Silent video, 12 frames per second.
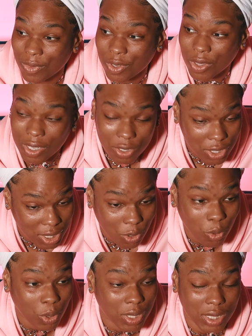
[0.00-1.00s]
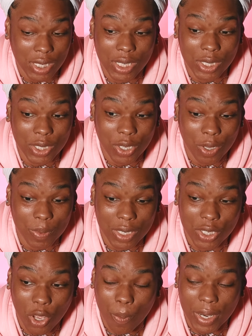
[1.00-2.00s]
the school system
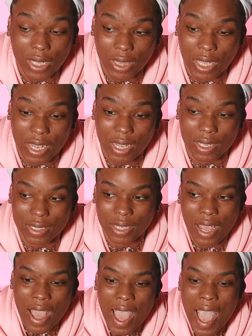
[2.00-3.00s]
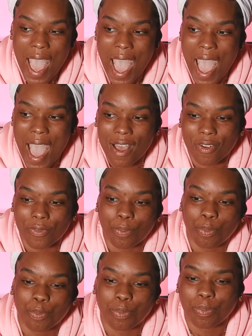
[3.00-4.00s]
and so many things have
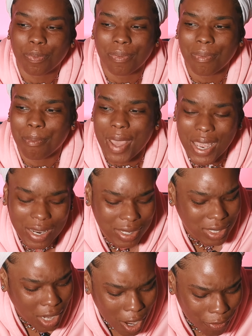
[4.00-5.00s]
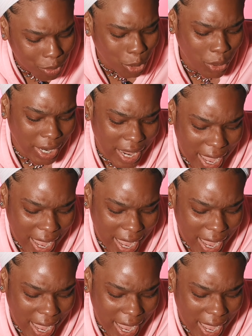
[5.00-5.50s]
made us comfortable and